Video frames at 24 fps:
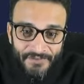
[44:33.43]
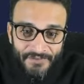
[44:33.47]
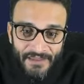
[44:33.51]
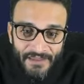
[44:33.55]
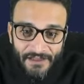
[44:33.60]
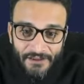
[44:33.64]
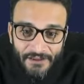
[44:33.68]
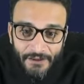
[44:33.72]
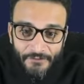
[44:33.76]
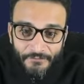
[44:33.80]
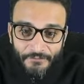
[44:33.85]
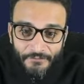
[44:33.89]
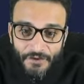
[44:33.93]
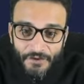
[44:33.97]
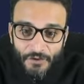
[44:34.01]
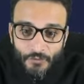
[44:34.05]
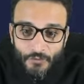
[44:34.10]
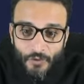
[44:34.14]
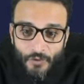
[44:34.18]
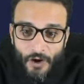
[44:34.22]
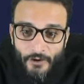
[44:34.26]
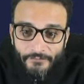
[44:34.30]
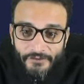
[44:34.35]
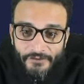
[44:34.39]
that the
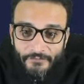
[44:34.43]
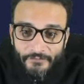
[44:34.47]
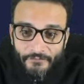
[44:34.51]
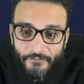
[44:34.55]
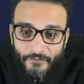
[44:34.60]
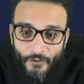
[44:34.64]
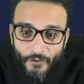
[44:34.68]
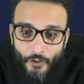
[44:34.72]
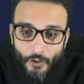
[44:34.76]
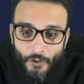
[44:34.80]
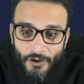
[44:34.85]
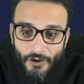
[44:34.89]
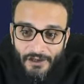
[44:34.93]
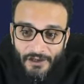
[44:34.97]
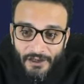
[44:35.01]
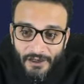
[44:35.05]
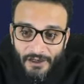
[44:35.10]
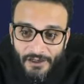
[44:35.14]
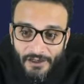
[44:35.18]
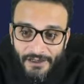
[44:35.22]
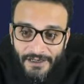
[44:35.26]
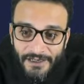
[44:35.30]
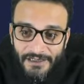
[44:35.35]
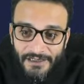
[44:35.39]
view of the 4
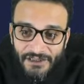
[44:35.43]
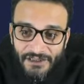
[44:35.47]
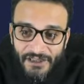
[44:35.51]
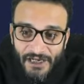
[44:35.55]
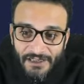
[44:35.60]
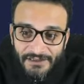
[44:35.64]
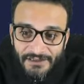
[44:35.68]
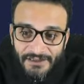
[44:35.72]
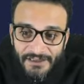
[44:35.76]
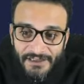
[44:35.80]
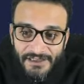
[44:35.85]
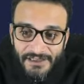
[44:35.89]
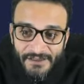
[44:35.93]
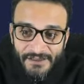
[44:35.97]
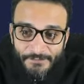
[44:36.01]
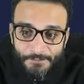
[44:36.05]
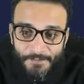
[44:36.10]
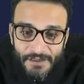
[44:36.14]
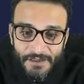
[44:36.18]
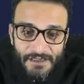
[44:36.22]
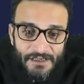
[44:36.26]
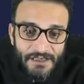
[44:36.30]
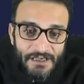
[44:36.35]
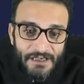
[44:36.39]
learned judges
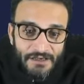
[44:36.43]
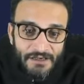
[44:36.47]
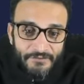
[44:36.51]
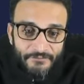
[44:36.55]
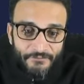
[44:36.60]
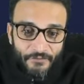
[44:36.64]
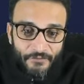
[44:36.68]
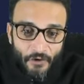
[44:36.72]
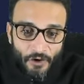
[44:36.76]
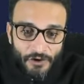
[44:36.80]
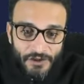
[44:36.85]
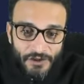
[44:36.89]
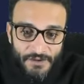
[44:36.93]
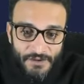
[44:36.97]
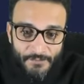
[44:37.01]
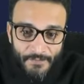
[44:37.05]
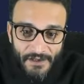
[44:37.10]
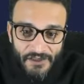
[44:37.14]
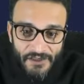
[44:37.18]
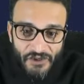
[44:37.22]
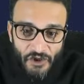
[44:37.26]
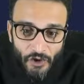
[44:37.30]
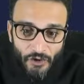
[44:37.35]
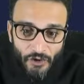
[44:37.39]
speaking for the
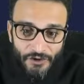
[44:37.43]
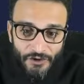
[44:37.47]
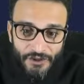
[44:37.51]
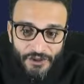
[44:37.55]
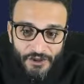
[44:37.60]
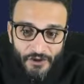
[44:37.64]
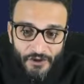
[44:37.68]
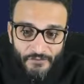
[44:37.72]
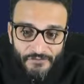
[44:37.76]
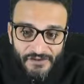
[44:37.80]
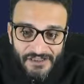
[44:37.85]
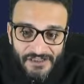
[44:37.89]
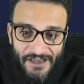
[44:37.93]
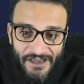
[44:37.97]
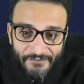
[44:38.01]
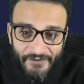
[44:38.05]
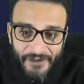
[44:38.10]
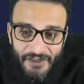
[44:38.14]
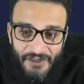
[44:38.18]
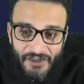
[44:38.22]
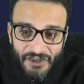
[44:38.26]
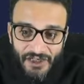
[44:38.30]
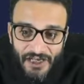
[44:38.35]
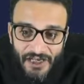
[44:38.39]
majority of
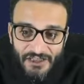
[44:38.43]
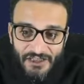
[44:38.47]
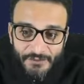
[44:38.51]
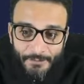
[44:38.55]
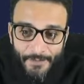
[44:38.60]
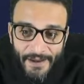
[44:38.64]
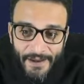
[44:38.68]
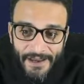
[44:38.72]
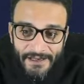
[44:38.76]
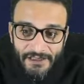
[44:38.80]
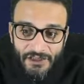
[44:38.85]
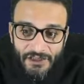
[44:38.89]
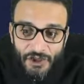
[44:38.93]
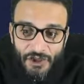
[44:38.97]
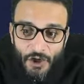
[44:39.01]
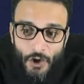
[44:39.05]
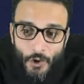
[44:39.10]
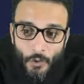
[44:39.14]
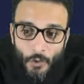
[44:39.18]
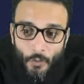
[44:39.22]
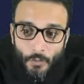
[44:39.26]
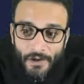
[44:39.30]
7-judge bench